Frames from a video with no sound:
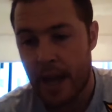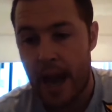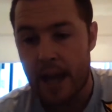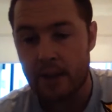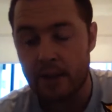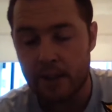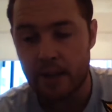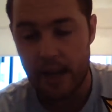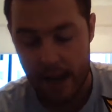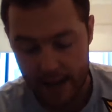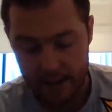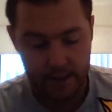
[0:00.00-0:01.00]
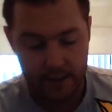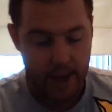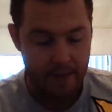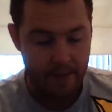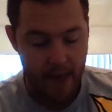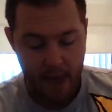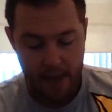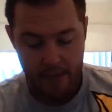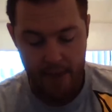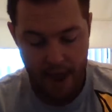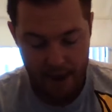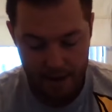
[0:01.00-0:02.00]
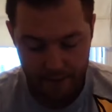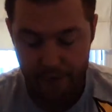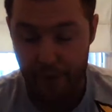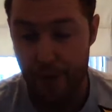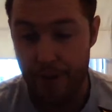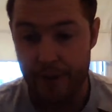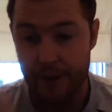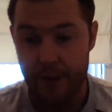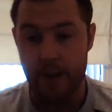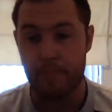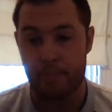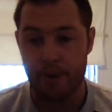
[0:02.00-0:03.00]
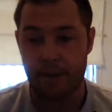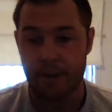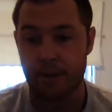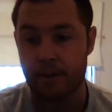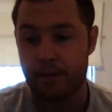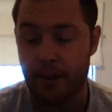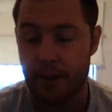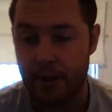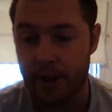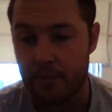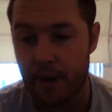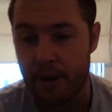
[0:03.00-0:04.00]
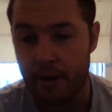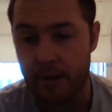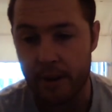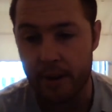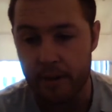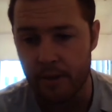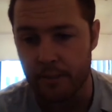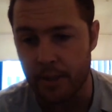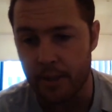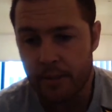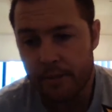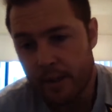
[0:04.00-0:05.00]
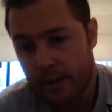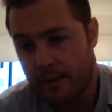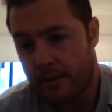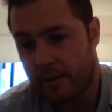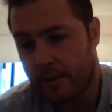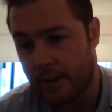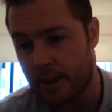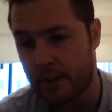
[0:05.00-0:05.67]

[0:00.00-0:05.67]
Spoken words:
And that furthers the oppression of various minority groups, you know, I